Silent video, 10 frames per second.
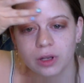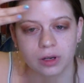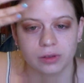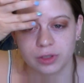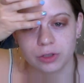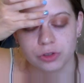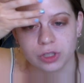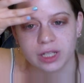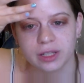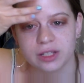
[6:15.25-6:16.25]
or
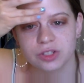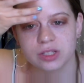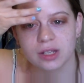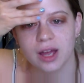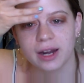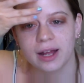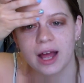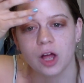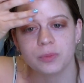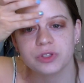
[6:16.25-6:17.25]
usually at least, just it kind of
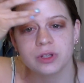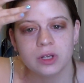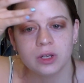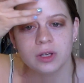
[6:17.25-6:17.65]
helps